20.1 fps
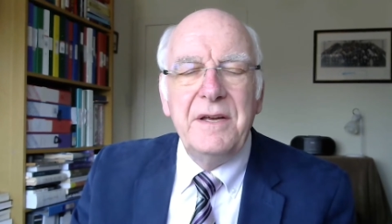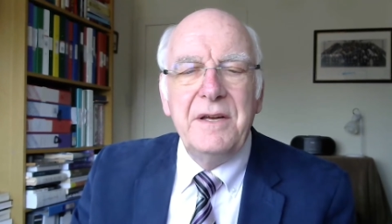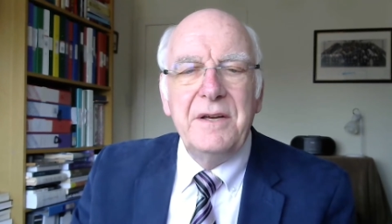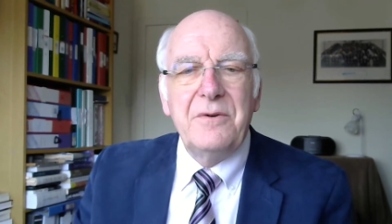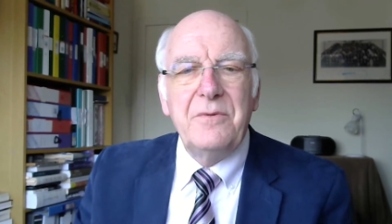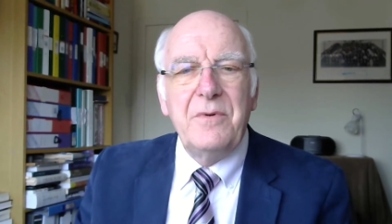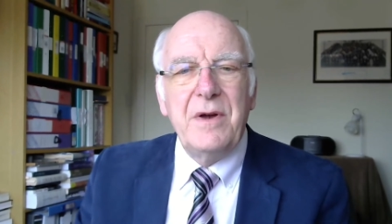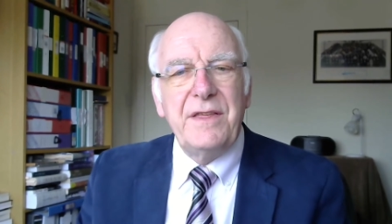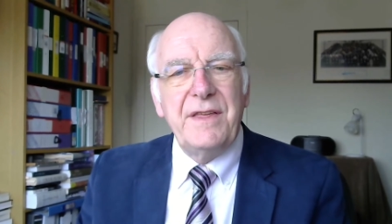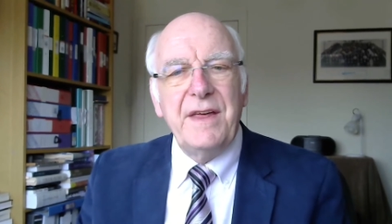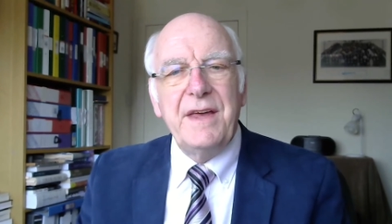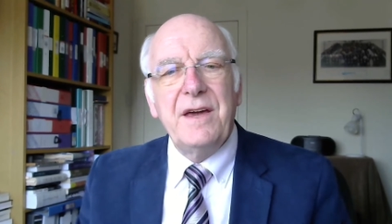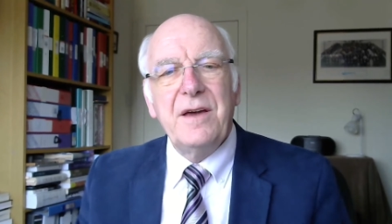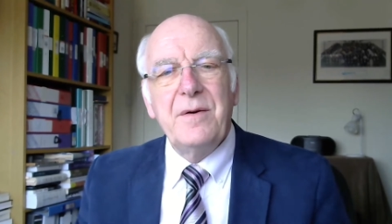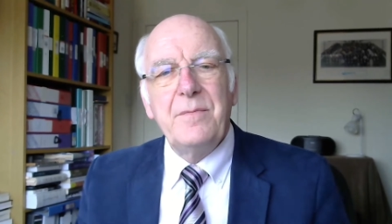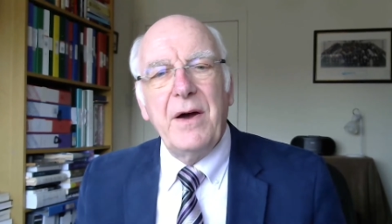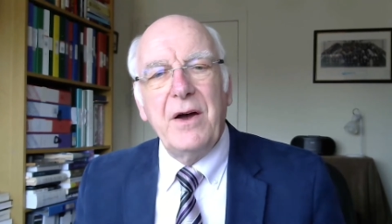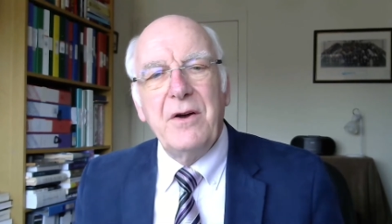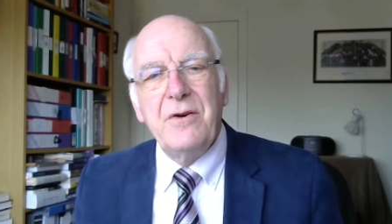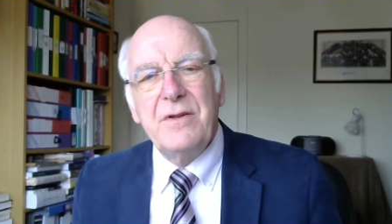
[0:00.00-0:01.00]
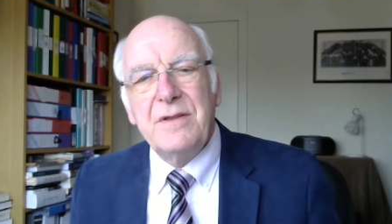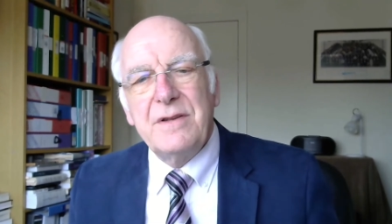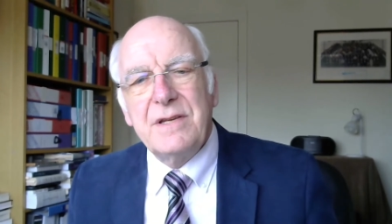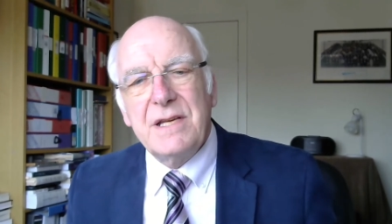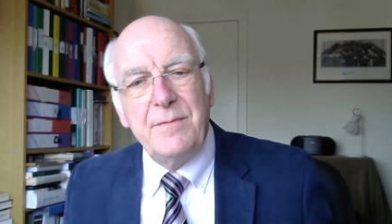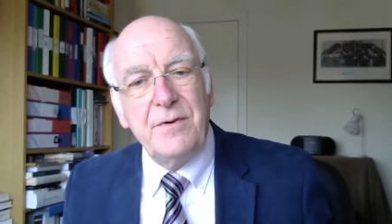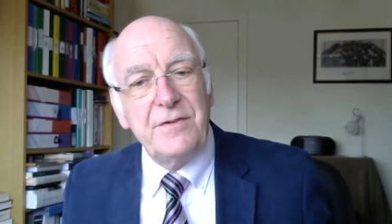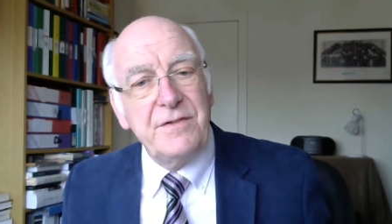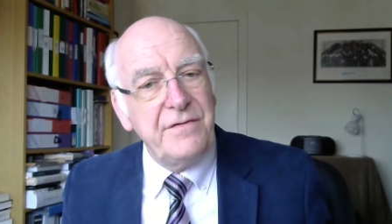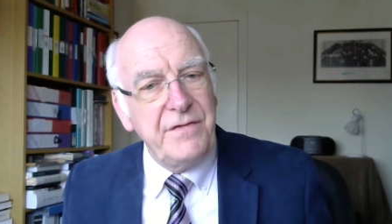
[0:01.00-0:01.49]
we think about,
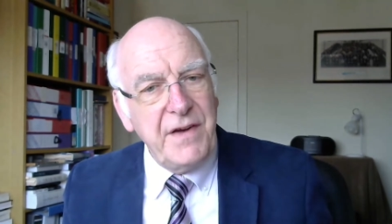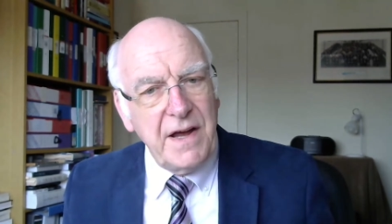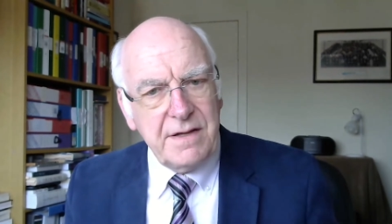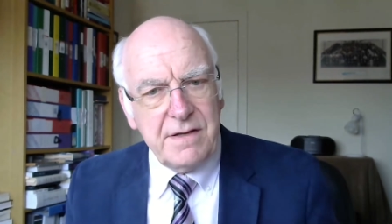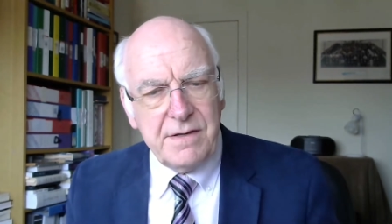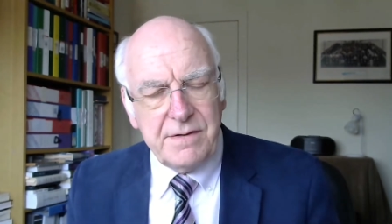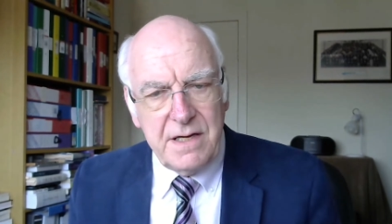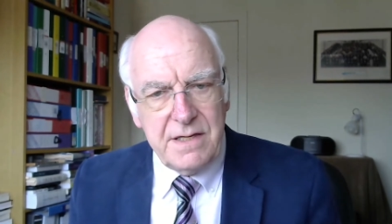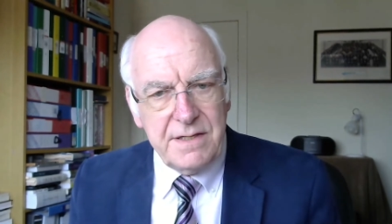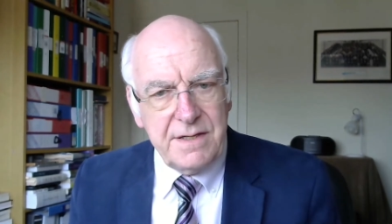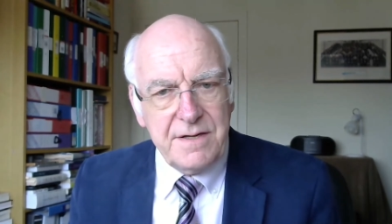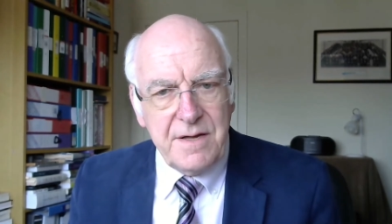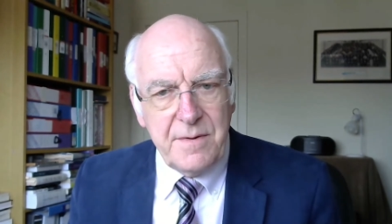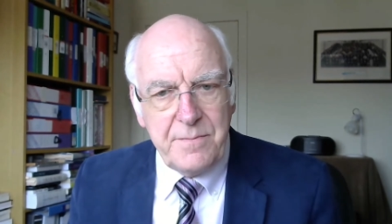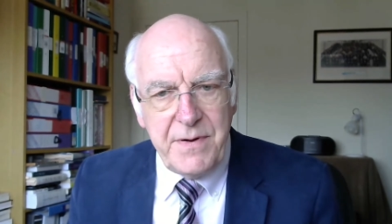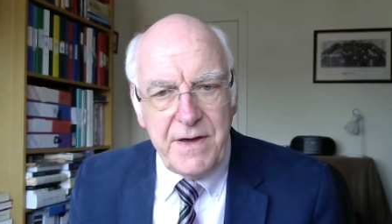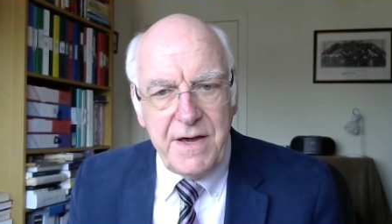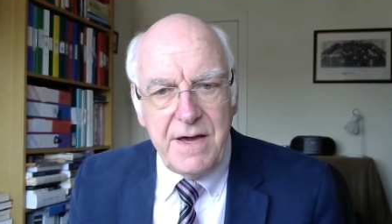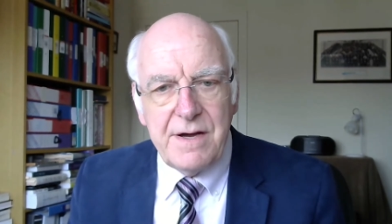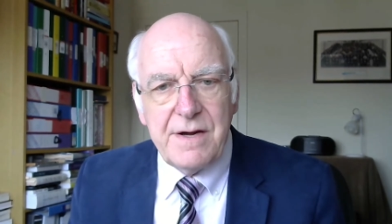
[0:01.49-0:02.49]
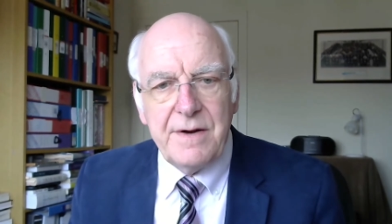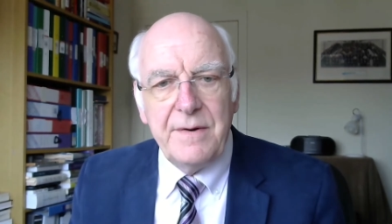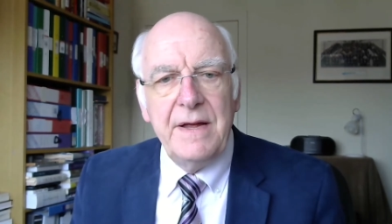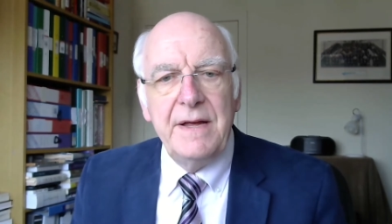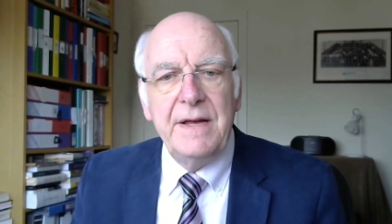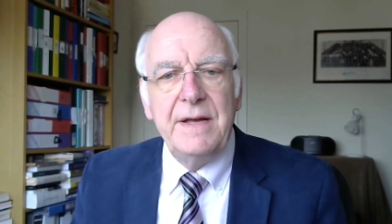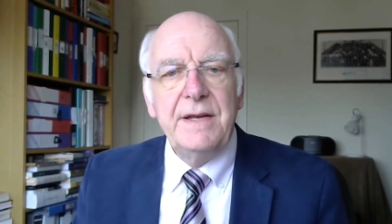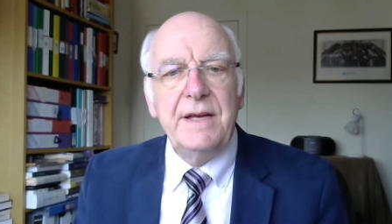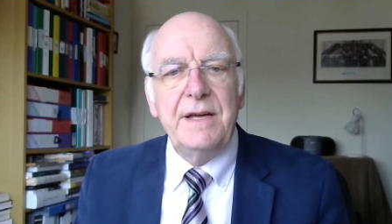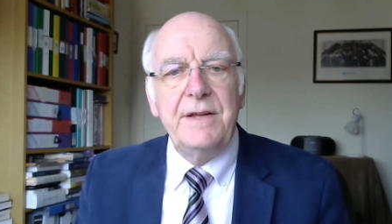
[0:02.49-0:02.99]
some of the victories that appear
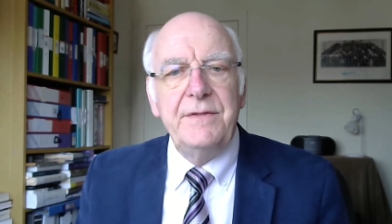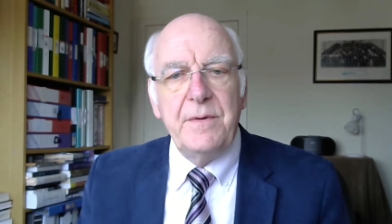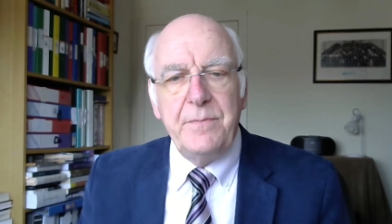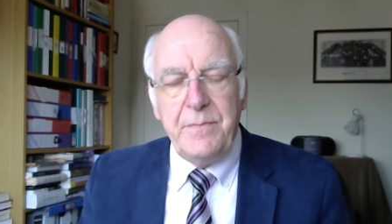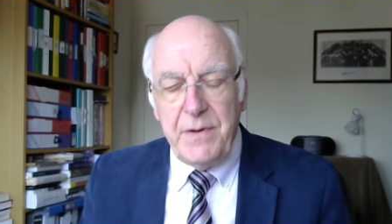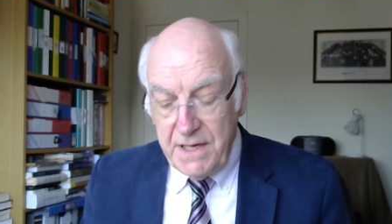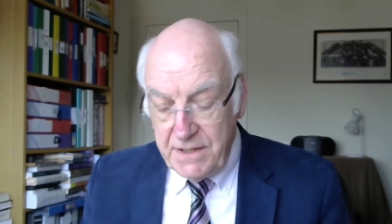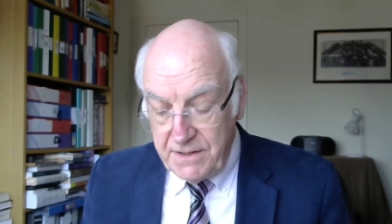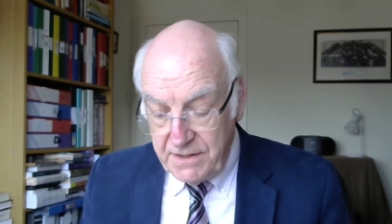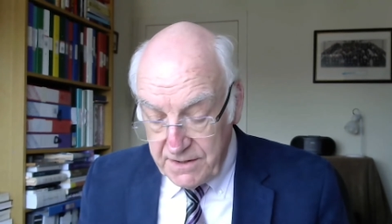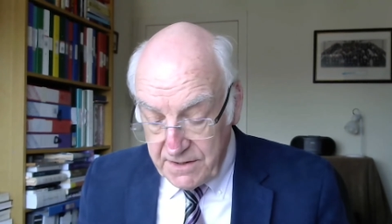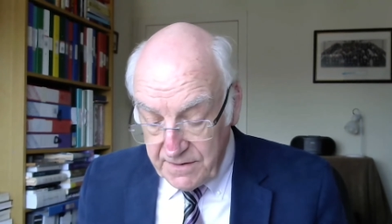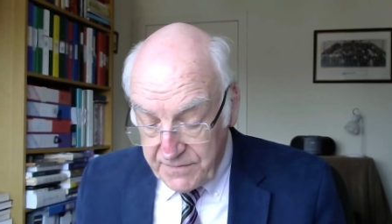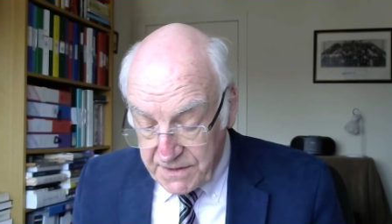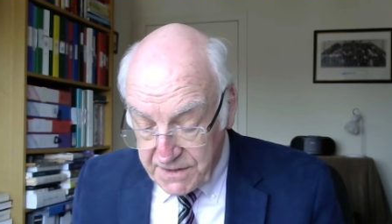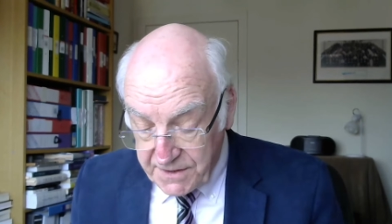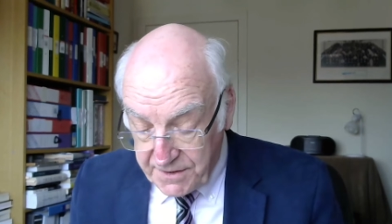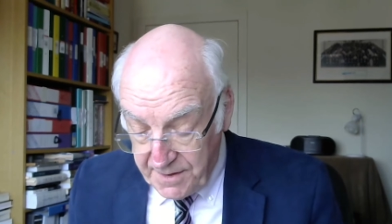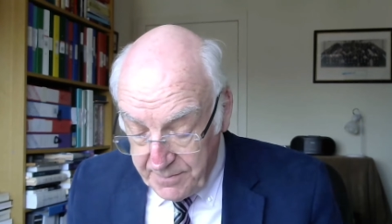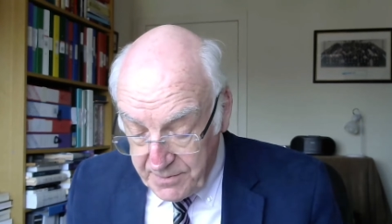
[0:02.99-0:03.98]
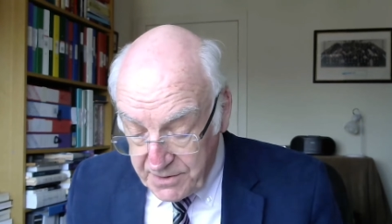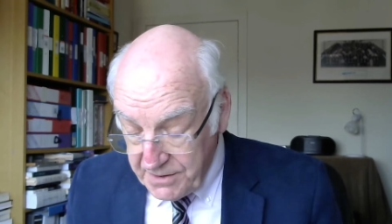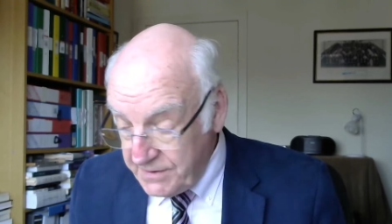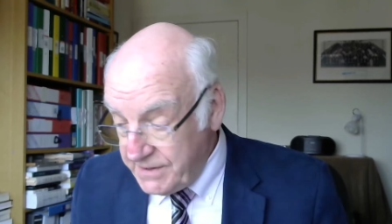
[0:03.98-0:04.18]
in the pages of Scripture.